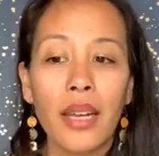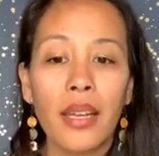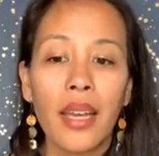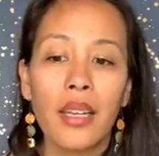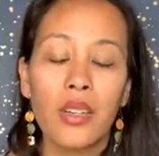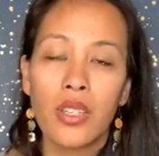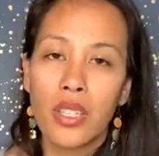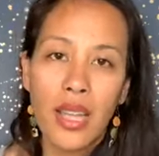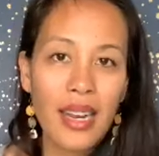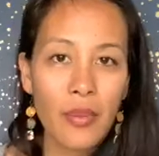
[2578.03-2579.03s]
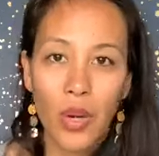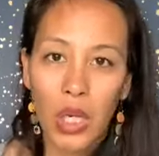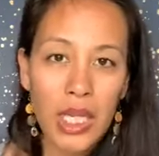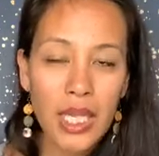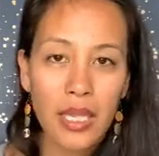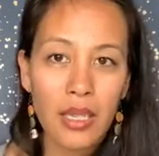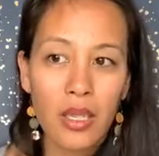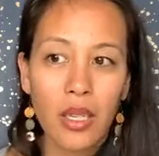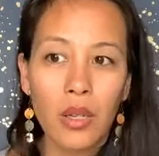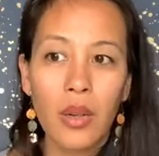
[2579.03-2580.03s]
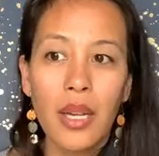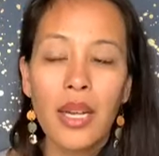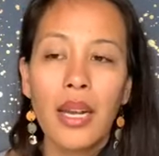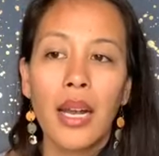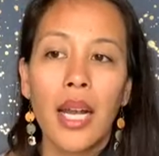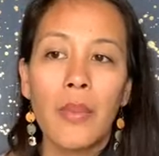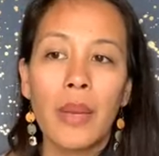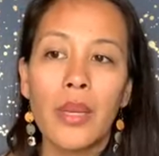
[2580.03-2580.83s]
Again, you're just not in person, so maybe